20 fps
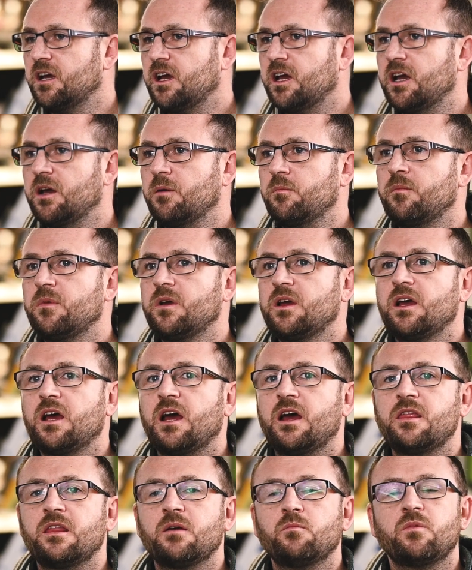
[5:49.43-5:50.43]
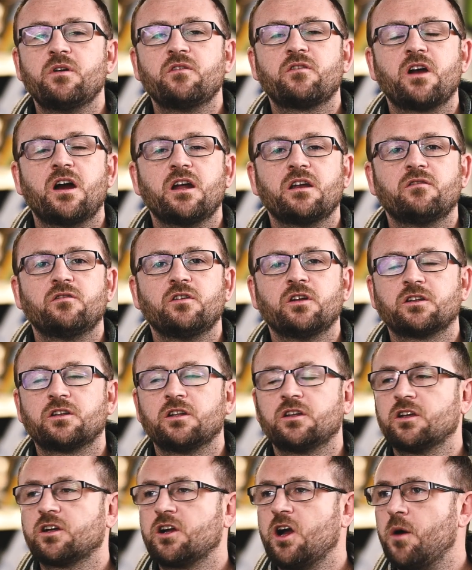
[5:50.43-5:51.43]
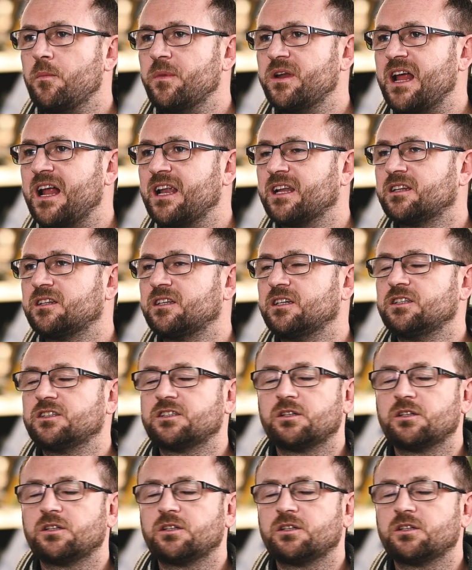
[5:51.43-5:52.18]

And then we've kind of looked at the commonalities.